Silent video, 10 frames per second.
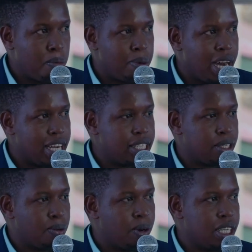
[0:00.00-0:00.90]
But
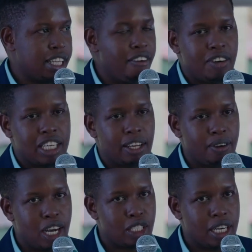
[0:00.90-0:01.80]
what is the impact that we're
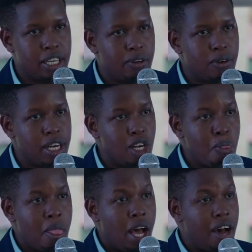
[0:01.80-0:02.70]
actually doing?
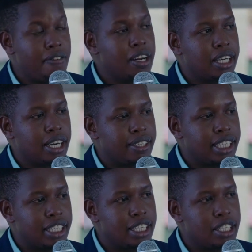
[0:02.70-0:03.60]
Having graduated
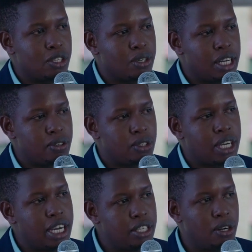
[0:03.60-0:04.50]
these students, we're
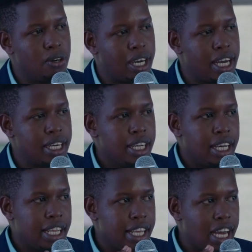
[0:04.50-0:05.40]
trying to look at,
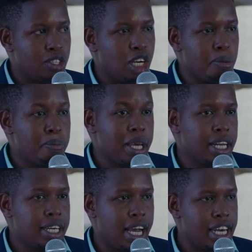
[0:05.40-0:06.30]
can they actually
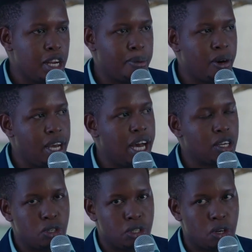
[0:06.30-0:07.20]
build and deploy
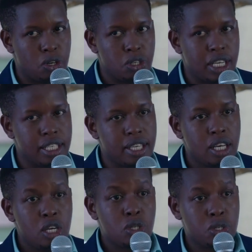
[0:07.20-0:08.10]
actual solutions
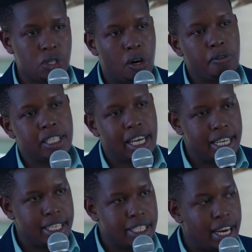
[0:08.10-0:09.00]
to solve
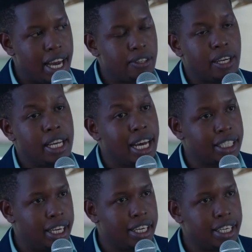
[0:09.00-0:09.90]
challenges that are actually
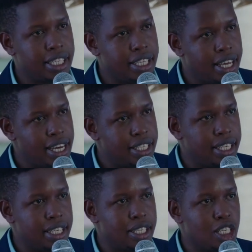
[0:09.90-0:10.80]
accelerating the
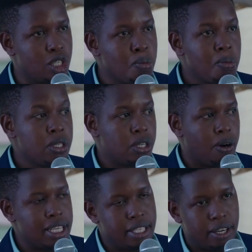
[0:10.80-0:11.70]
SDGs
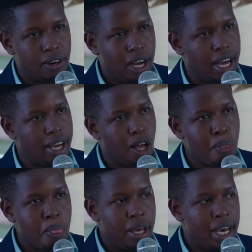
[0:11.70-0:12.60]
towards zero hunger,
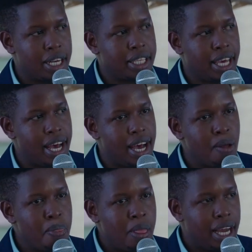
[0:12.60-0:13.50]
healthcare,
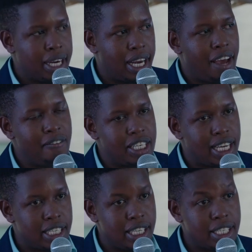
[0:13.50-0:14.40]
and climate
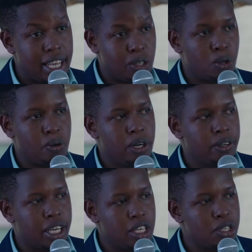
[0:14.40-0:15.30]
actions. That's what we
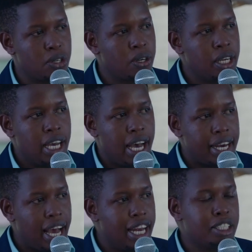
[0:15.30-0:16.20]
look into. And
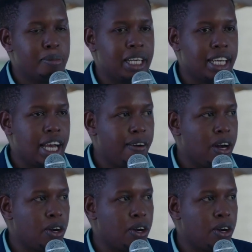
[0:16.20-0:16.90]
ultimately, our